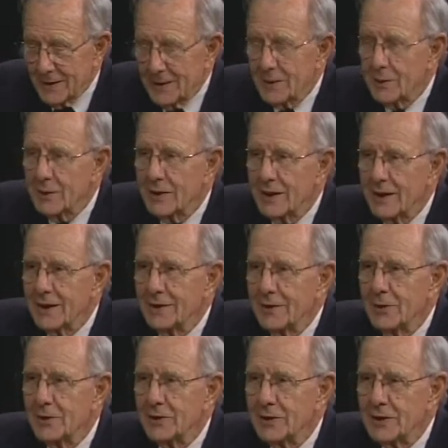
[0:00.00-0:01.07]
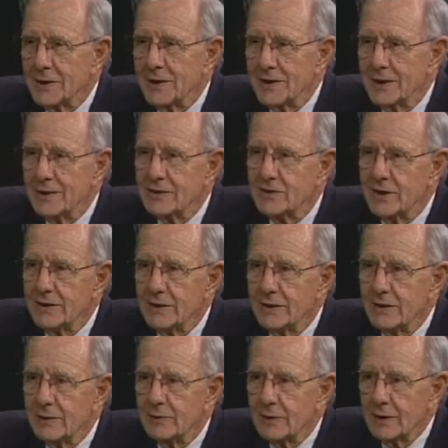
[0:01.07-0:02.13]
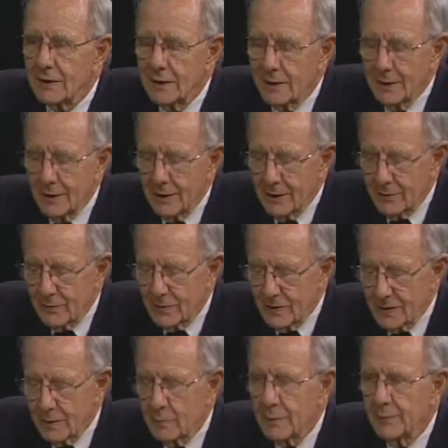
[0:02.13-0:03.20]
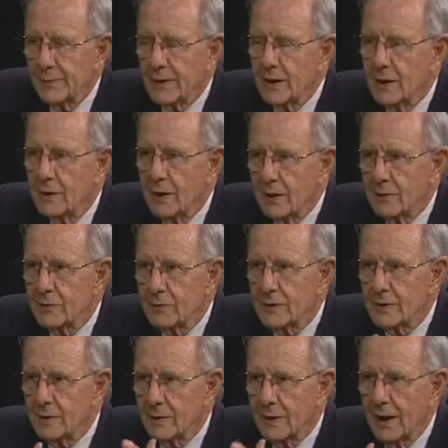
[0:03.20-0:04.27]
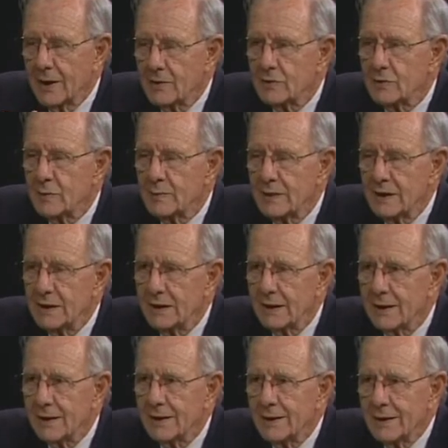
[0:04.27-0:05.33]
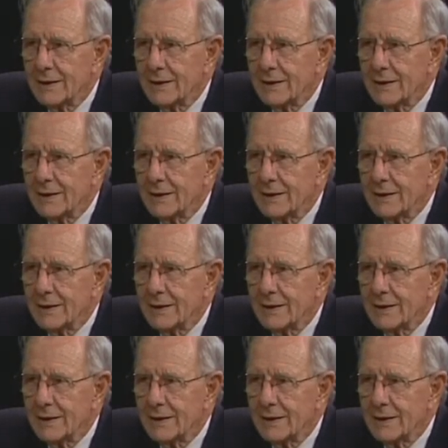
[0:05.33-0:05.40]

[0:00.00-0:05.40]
they were they, on the agenda of the of the uh, of the annual meeting.